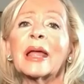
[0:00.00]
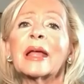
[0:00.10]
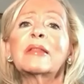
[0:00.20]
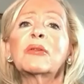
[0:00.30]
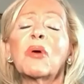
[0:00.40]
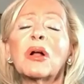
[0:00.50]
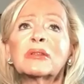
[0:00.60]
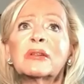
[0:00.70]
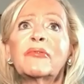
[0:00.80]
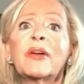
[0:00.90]
And the
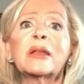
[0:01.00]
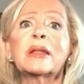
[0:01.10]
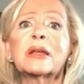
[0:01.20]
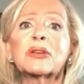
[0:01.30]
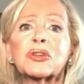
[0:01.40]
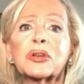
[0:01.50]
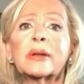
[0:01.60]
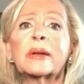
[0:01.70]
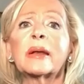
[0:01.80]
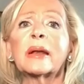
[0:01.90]
Walton
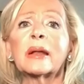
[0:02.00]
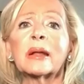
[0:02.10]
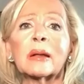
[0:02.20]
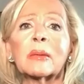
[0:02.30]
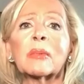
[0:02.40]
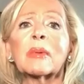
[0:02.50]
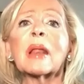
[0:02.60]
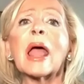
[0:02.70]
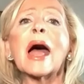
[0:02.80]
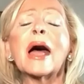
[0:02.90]
Foundation
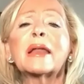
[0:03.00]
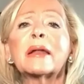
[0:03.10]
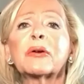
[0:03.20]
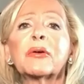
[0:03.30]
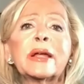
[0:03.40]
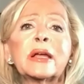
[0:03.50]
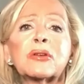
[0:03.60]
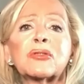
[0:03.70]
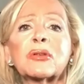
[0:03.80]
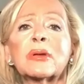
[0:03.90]
had a grant
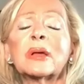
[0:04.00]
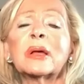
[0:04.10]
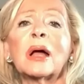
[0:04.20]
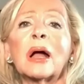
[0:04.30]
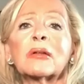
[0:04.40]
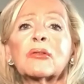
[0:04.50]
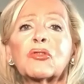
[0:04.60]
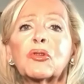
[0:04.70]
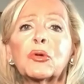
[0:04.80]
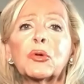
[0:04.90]

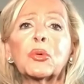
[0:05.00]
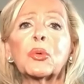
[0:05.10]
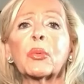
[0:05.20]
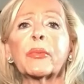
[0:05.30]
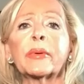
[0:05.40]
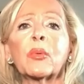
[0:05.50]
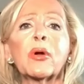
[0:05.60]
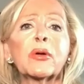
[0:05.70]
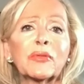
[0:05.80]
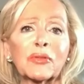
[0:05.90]
to
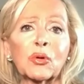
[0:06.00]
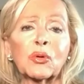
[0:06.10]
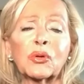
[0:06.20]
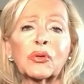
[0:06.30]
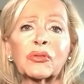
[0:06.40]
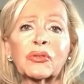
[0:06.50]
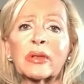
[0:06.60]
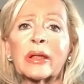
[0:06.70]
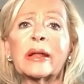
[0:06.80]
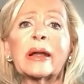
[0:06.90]
work with schools
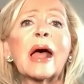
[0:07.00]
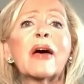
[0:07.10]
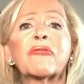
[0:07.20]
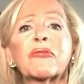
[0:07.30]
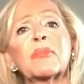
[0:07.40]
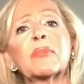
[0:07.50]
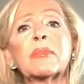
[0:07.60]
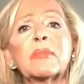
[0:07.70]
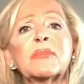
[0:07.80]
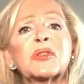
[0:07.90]
and have
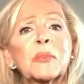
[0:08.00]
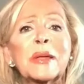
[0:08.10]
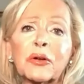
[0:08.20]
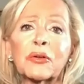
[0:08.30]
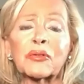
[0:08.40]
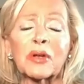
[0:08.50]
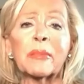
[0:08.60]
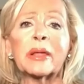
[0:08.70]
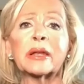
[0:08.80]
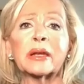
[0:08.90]
speakers
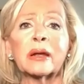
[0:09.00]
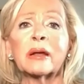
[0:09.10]
come in.